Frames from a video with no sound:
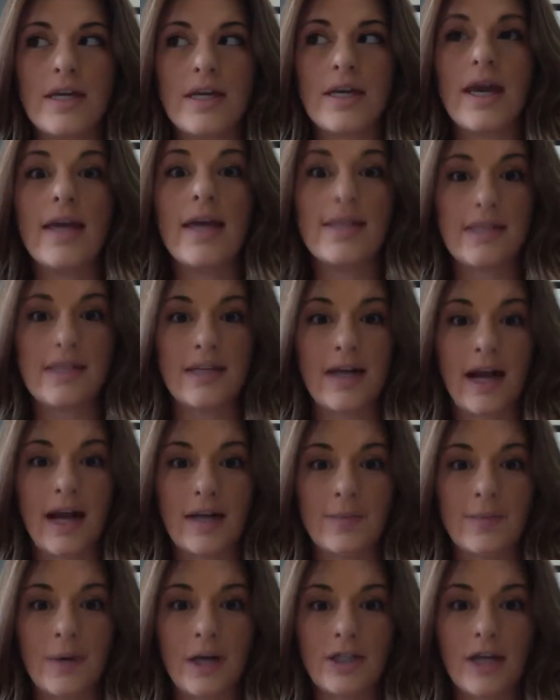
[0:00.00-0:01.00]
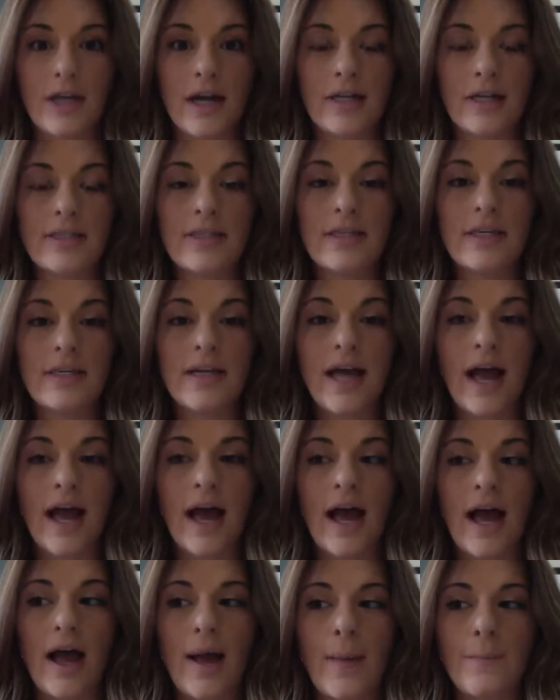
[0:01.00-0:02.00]
Indian Act project.
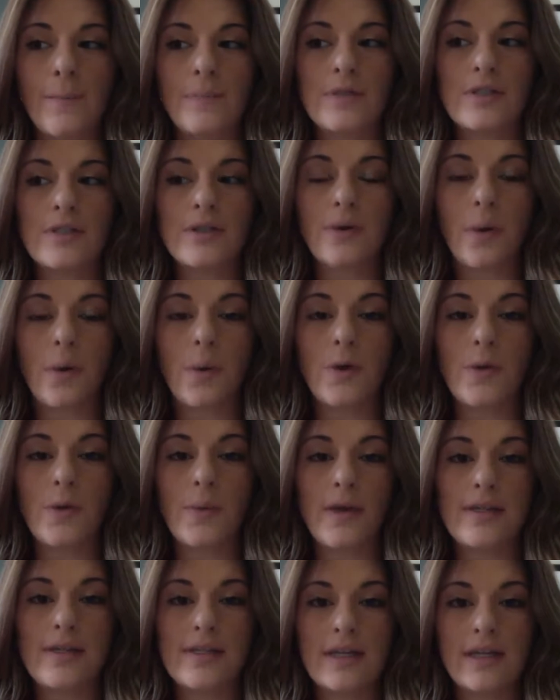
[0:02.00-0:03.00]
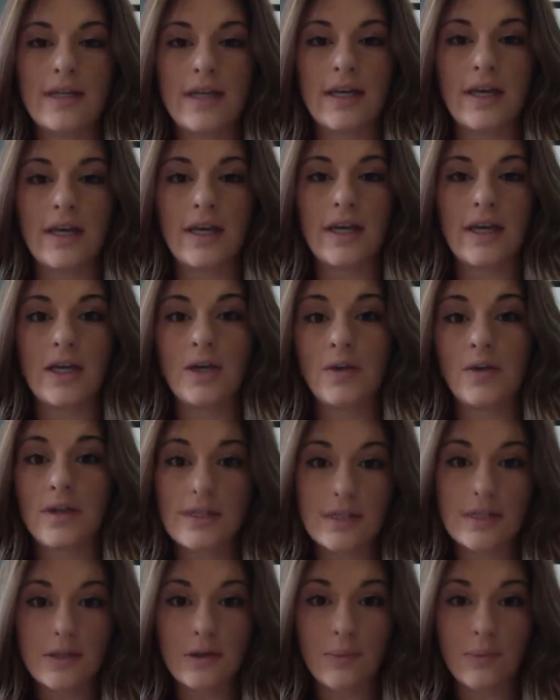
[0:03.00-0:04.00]
So you
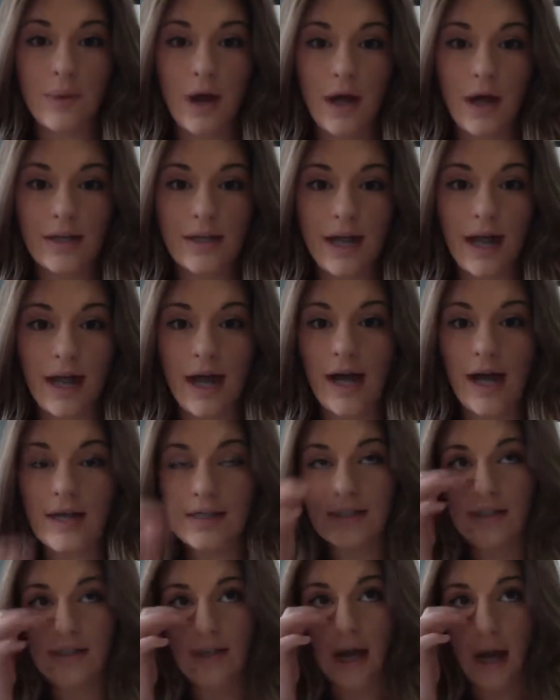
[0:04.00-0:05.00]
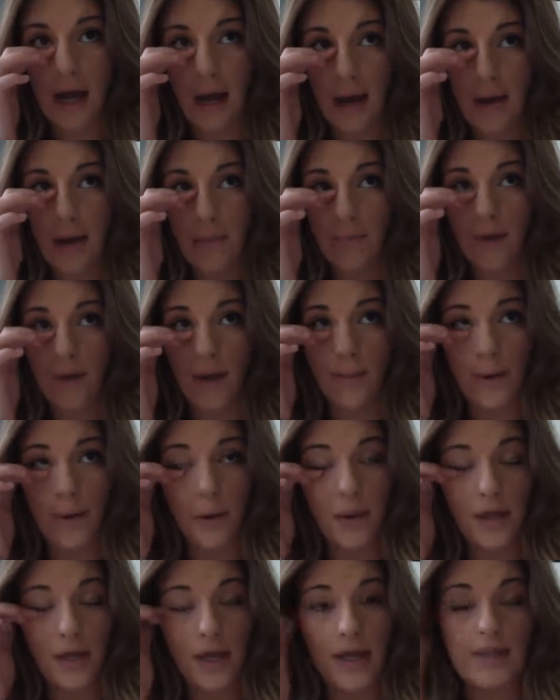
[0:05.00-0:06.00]
listen to a podcast
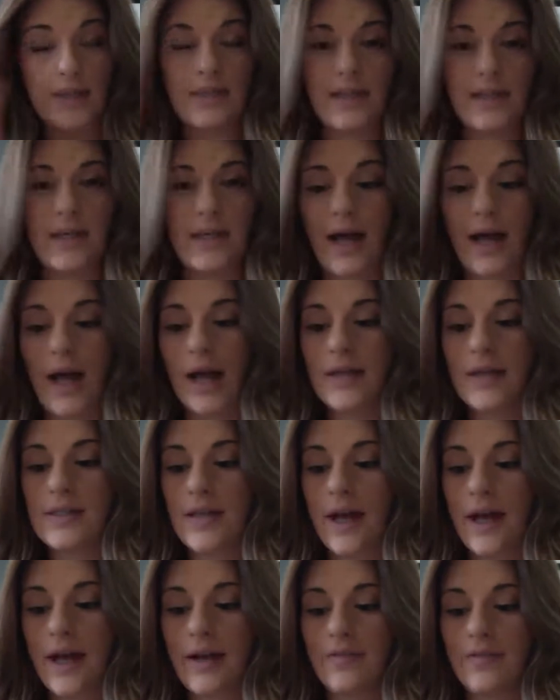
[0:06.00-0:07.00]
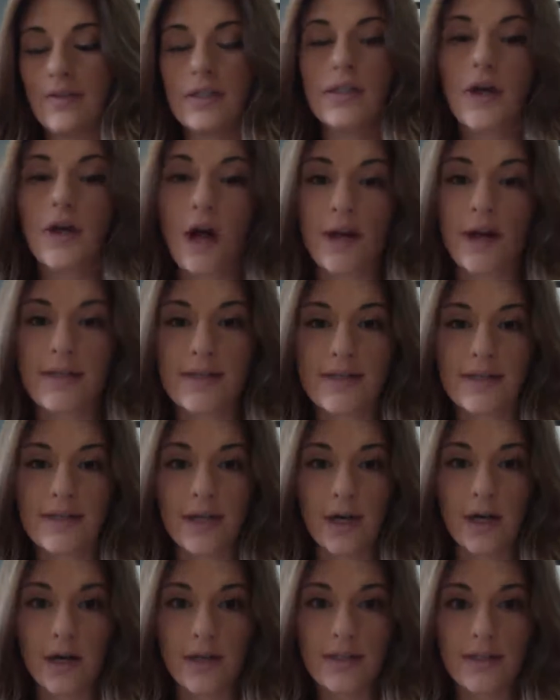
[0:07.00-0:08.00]
about the Indian Act, kind of its causes
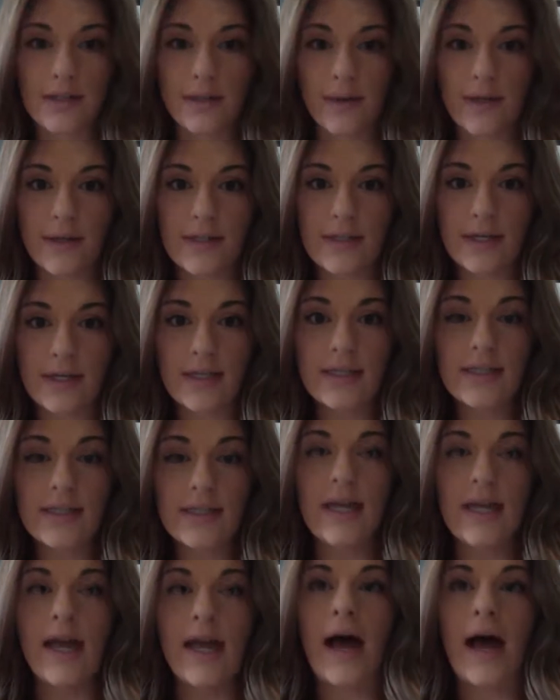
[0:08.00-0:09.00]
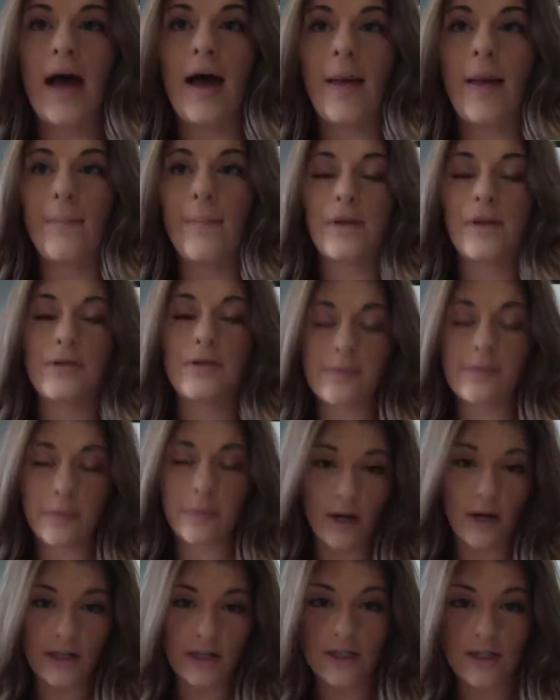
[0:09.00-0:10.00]
and consequences. There's some
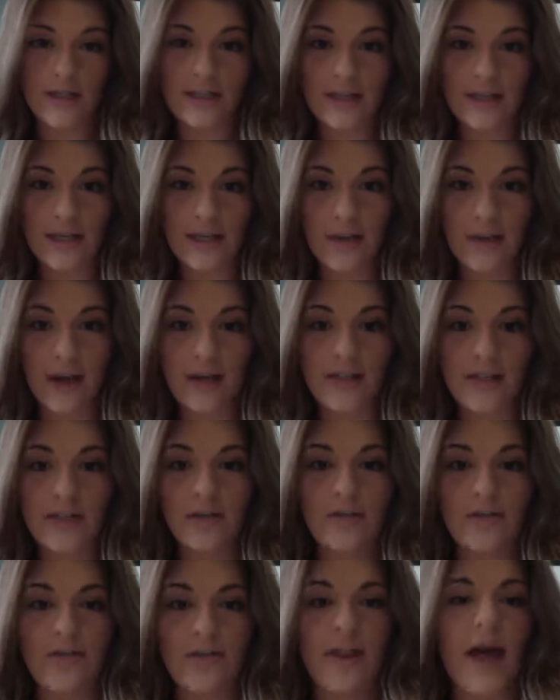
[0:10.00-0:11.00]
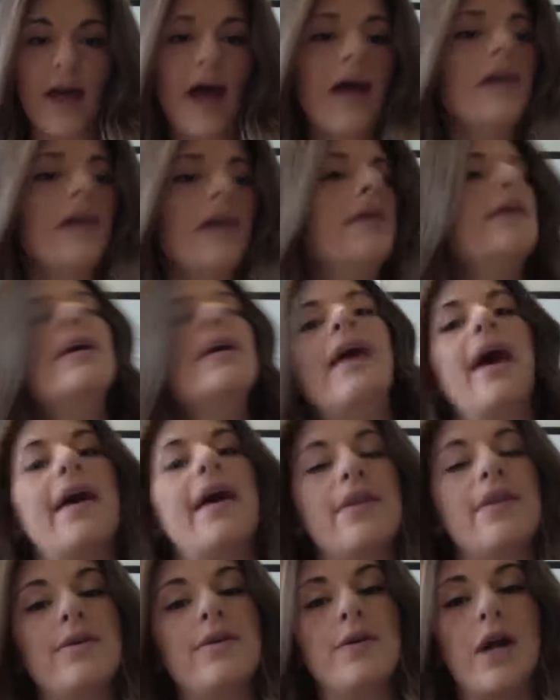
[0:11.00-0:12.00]
questions that you answered for that. And
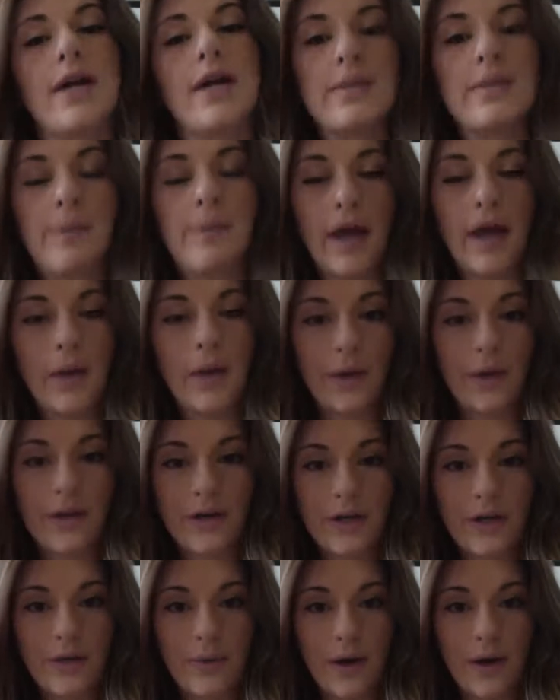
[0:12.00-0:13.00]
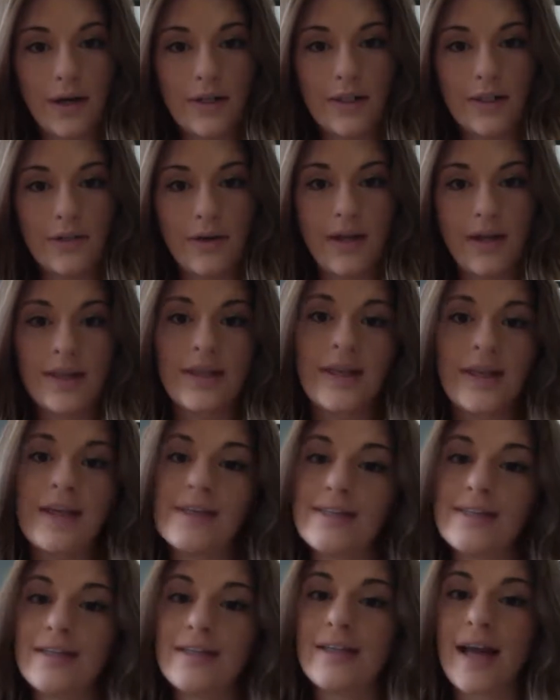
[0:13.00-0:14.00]
then you got to pick whether you wanted to write the
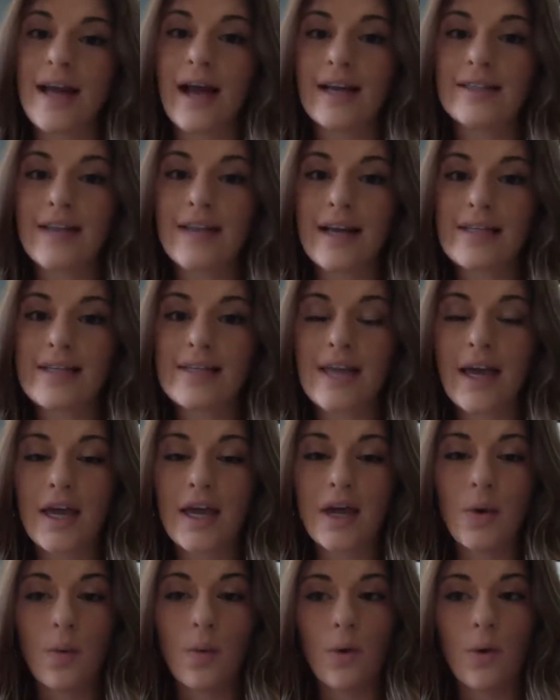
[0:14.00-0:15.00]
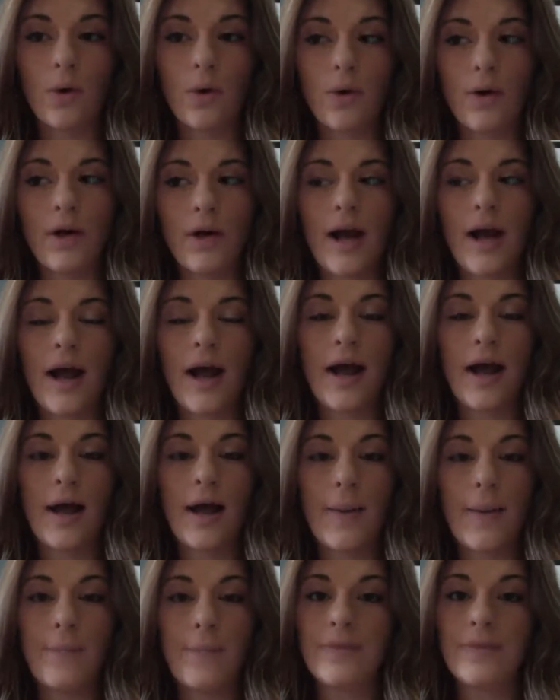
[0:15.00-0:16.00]
Indian Act essay or
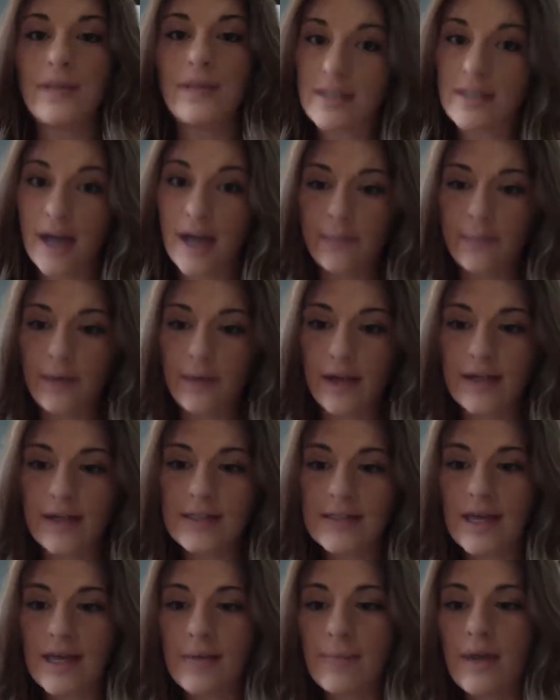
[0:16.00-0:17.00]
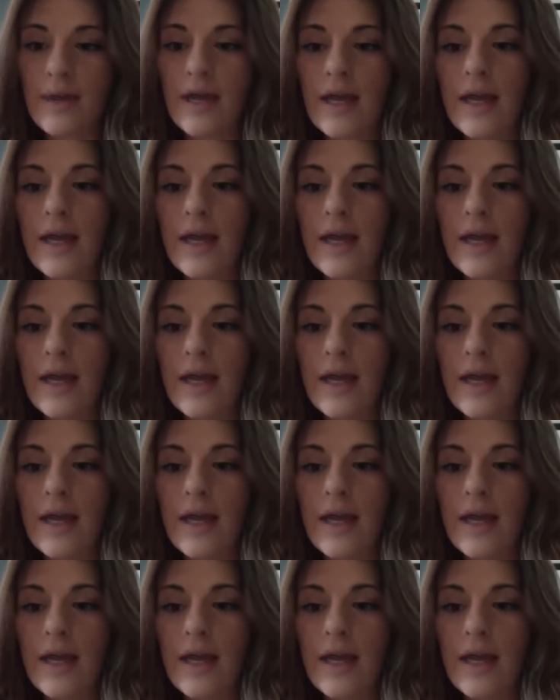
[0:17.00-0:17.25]
the timeline assignment.